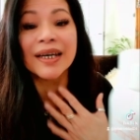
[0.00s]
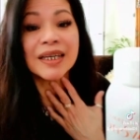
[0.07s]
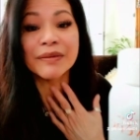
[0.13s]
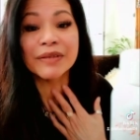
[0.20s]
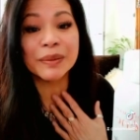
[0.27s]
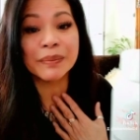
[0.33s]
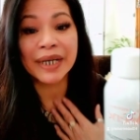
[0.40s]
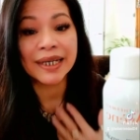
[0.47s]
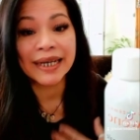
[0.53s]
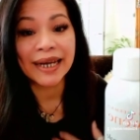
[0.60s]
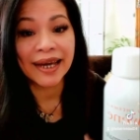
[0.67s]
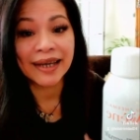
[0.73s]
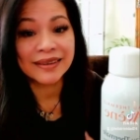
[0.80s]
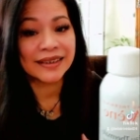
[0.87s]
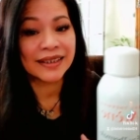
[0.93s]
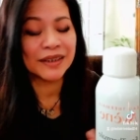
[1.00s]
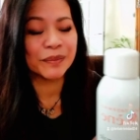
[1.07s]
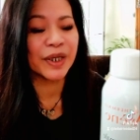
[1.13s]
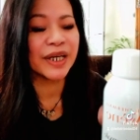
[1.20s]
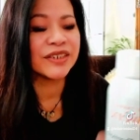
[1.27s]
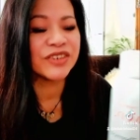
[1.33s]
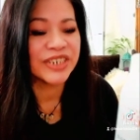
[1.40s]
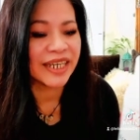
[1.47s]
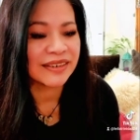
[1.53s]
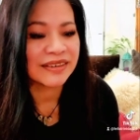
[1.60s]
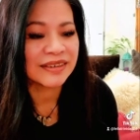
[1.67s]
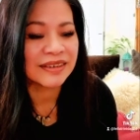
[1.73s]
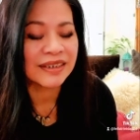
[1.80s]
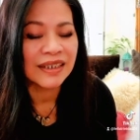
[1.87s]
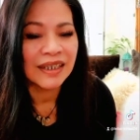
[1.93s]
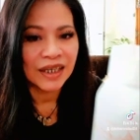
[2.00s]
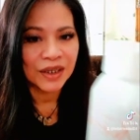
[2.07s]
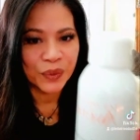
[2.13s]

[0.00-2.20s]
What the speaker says: even my neck and my chest,